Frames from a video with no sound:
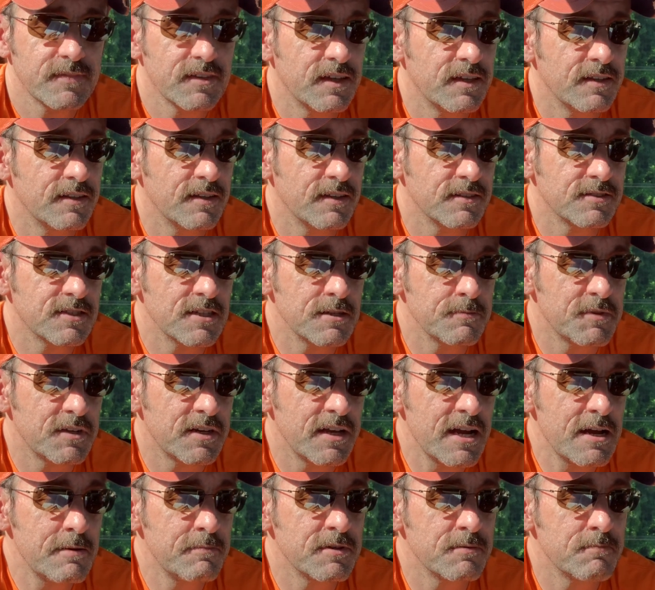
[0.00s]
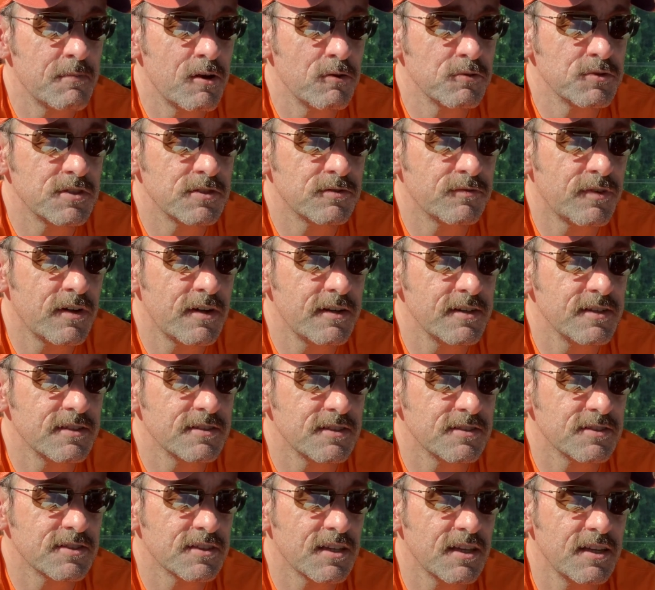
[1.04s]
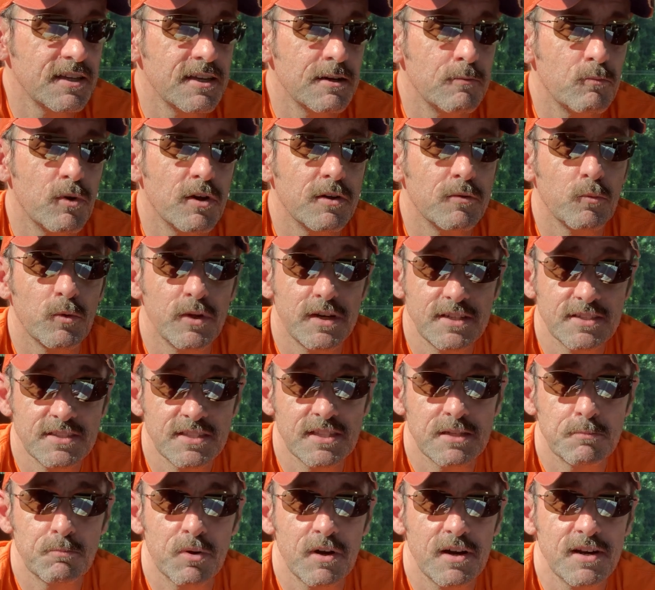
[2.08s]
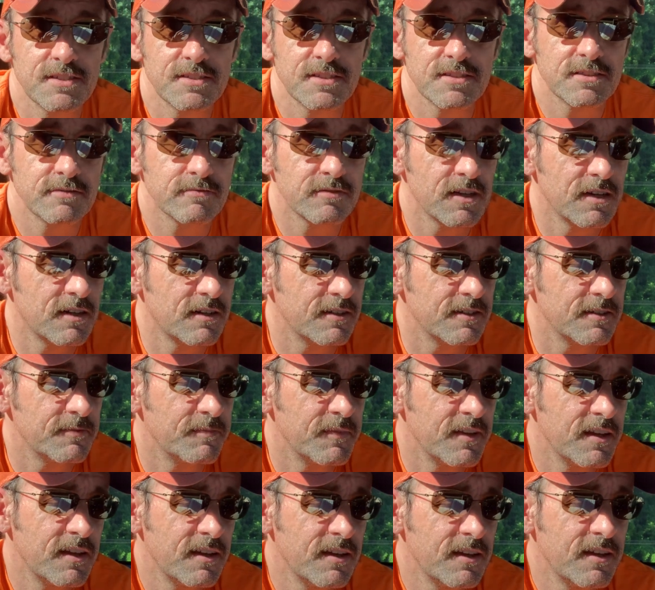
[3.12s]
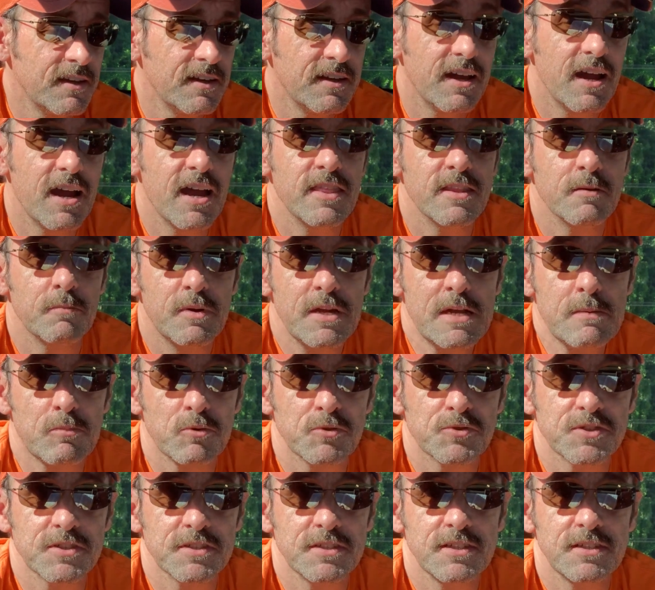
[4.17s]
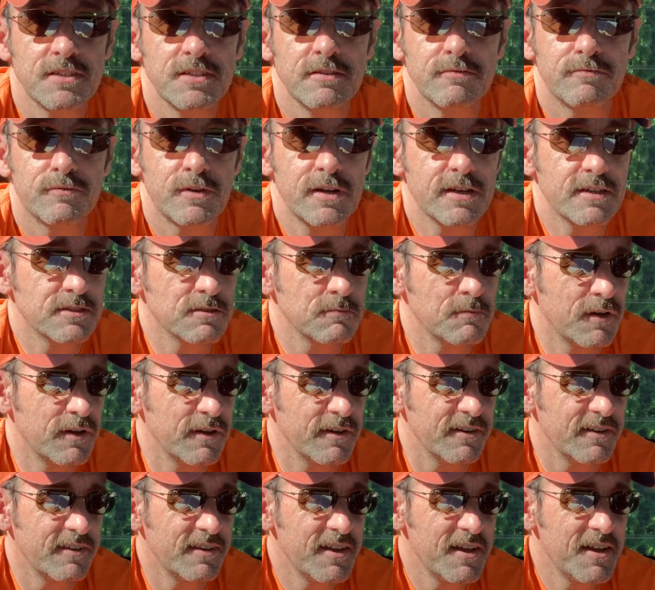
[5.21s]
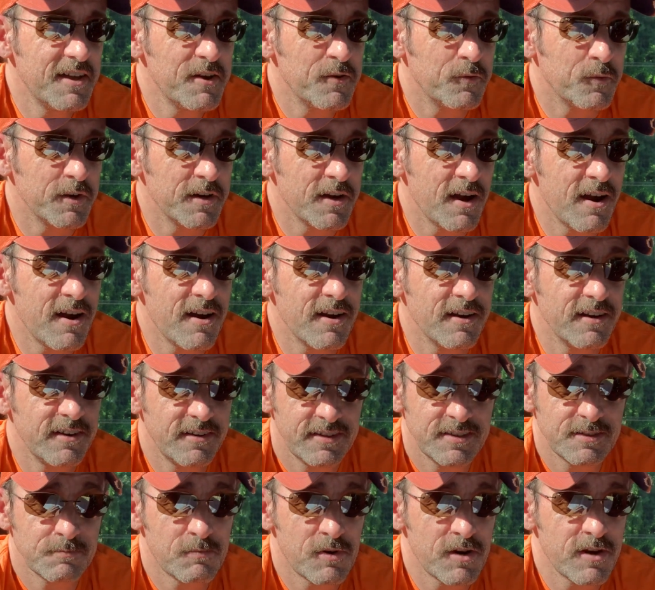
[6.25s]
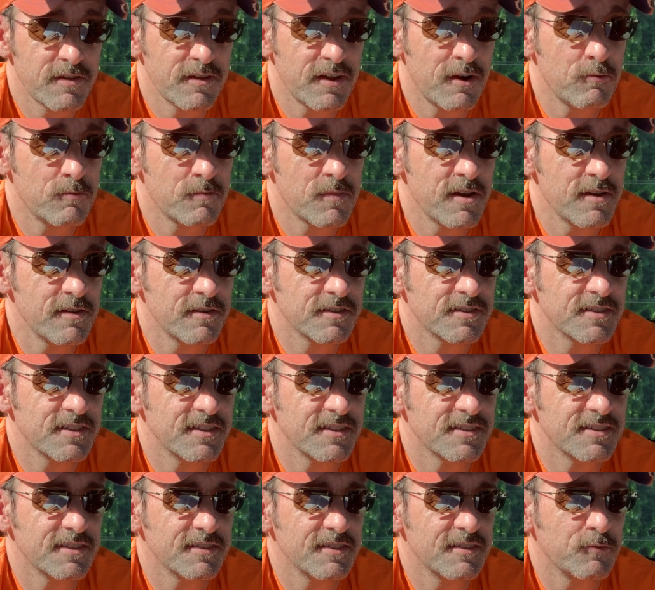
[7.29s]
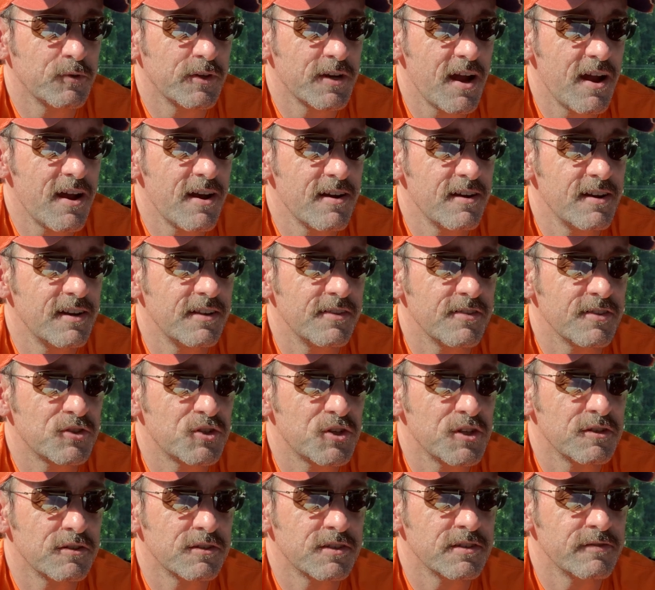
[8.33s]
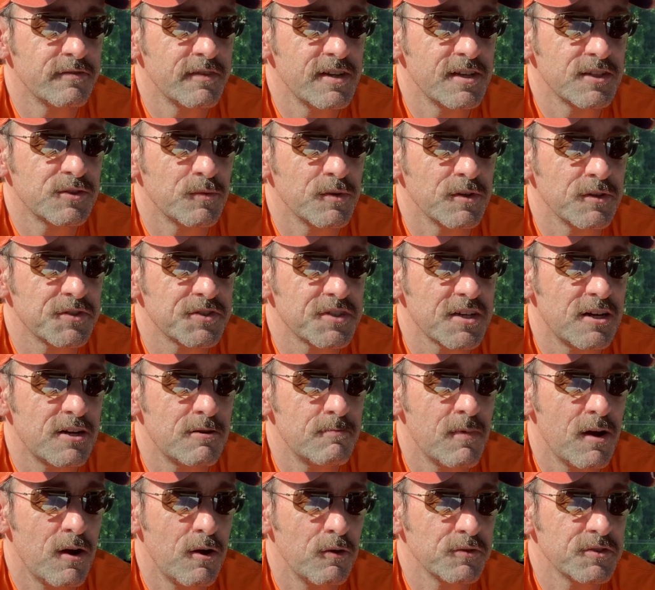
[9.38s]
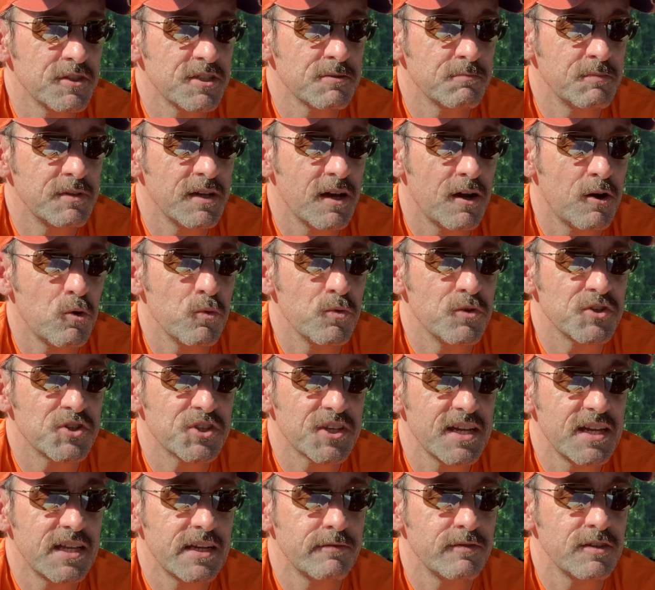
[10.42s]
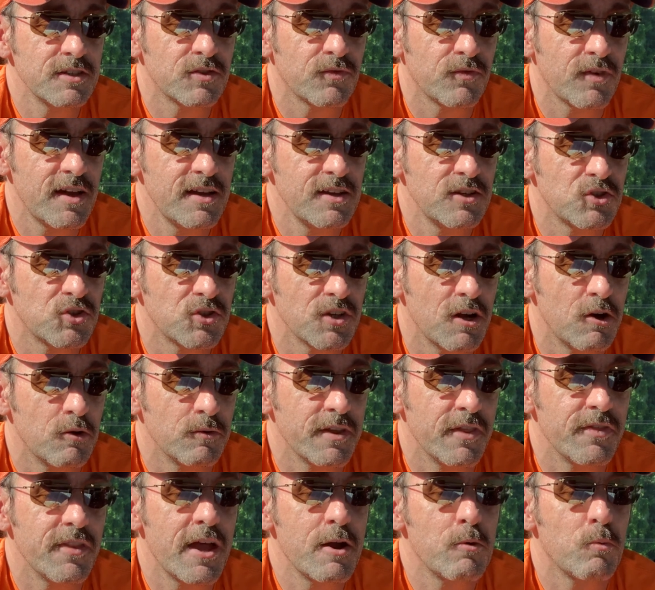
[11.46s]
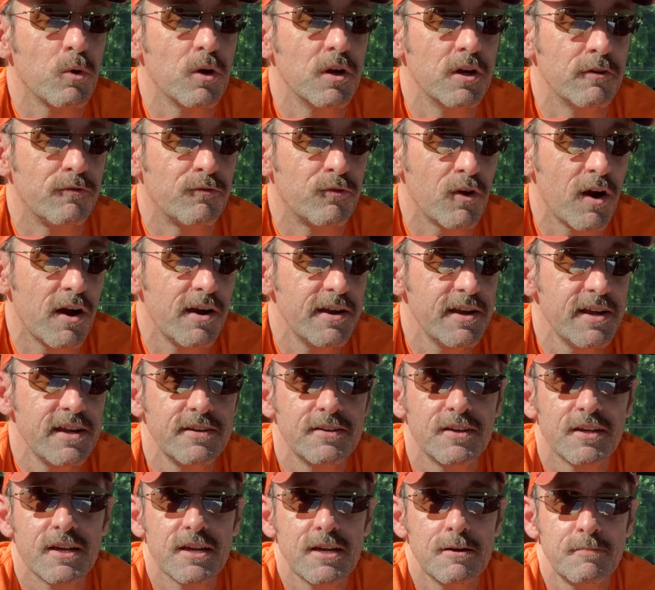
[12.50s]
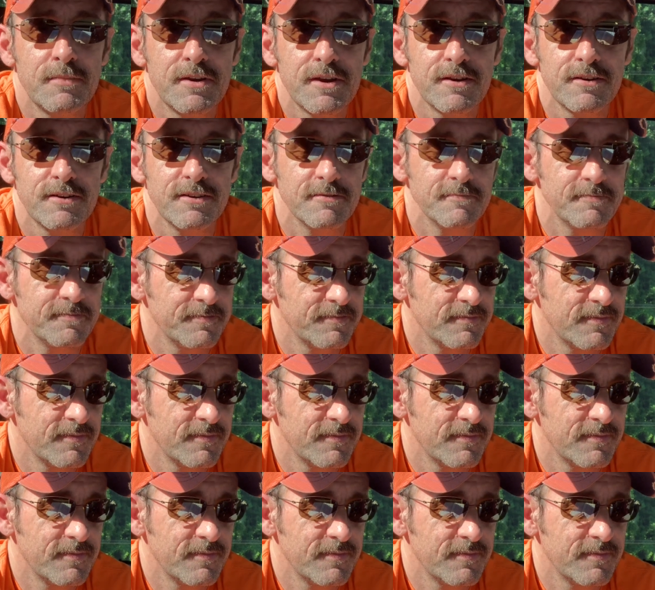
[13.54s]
And that something happened to Moses' face, his skin, when he's in the presence of God and the people see it and it freaks them out. When Aaron, his brother, own brother says that, when Aaron and the children of Israel saw Moses, behold, the skin of his face shone, and they were afraid to come near him.